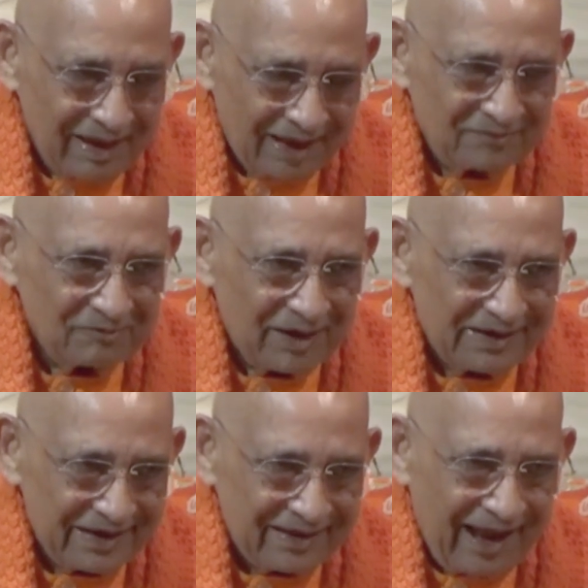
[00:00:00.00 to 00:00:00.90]
As you
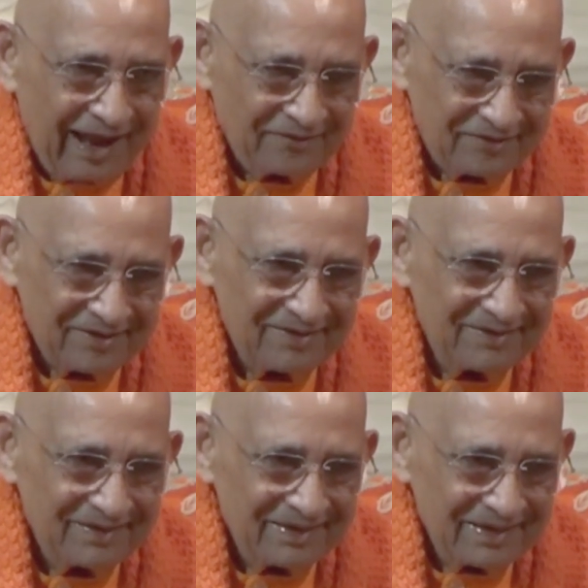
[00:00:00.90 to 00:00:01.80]
are detached,
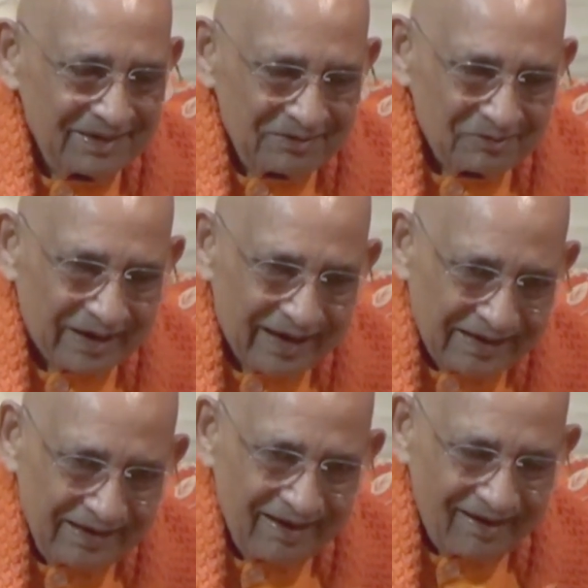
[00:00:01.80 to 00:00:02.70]
you are
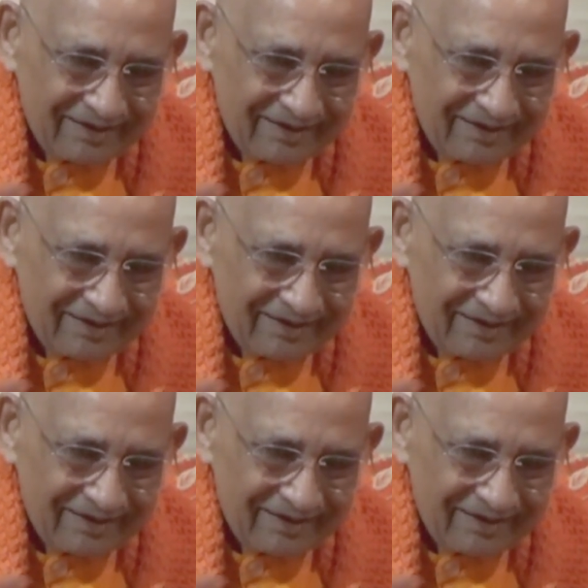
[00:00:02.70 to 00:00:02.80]
getting